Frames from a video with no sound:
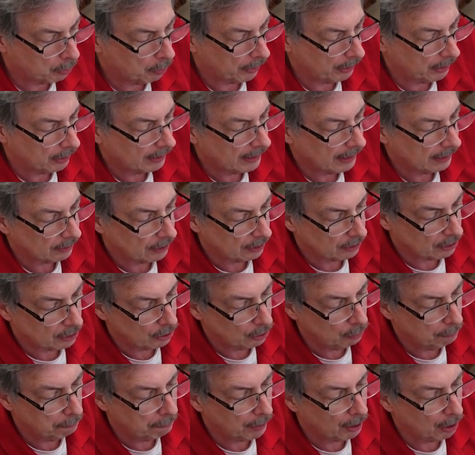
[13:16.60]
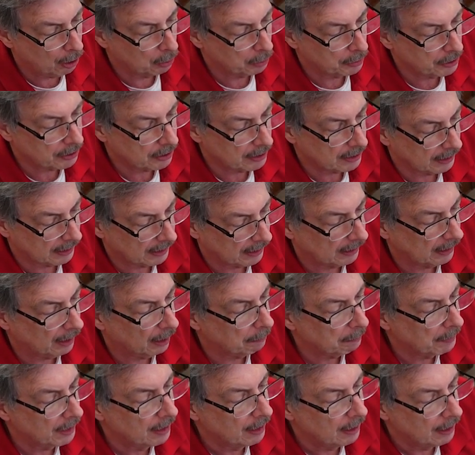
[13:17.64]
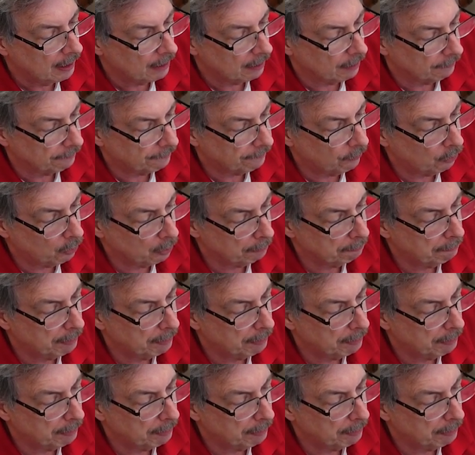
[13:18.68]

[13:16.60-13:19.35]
where you got the 2 posts sticking up. The 4